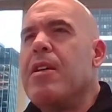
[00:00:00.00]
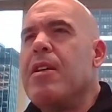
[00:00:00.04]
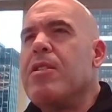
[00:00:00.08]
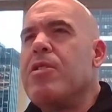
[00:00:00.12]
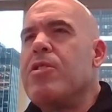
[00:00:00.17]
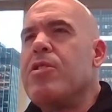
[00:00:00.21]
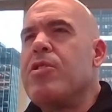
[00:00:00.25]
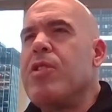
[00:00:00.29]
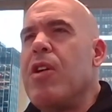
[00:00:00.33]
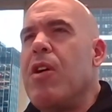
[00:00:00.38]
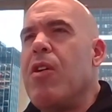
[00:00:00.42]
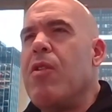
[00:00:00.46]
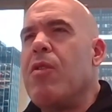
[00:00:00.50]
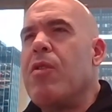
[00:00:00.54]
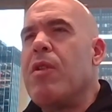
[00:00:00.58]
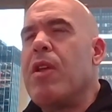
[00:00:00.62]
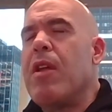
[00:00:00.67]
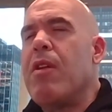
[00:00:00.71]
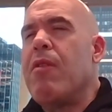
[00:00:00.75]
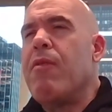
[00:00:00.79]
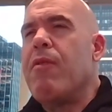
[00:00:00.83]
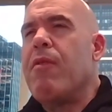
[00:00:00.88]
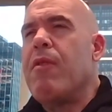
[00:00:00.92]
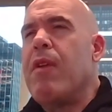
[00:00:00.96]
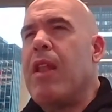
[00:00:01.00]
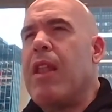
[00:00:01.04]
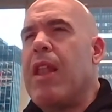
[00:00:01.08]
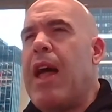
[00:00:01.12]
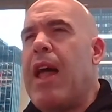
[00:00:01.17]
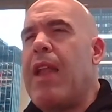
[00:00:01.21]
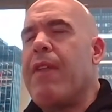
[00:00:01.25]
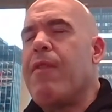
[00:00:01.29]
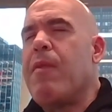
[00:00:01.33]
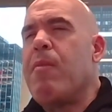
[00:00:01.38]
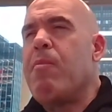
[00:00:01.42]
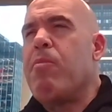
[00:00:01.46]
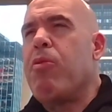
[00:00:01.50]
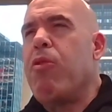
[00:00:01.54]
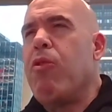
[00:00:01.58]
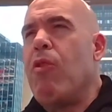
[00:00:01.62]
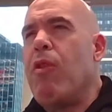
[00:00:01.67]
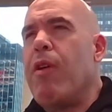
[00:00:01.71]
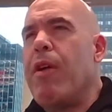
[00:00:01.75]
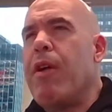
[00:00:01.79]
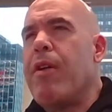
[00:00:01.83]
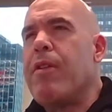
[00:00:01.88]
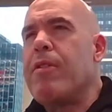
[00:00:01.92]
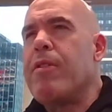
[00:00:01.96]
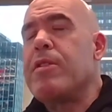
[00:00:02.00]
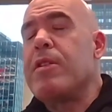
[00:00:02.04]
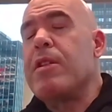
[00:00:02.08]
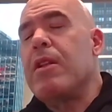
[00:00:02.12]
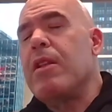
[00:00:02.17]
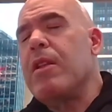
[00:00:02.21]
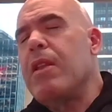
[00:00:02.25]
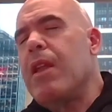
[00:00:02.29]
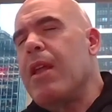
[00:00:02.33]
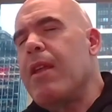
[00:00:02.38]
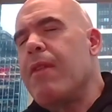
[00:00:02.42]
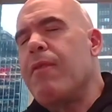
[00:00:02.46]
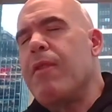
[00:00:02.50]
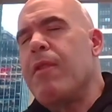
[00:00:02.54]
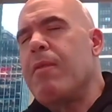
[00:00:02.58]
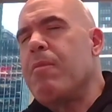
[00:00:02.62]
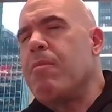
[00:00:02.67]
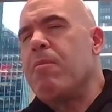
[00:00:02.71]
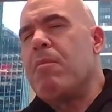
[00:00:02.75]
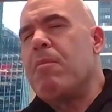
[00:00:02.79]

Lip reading: So, a lot of employers and a lot of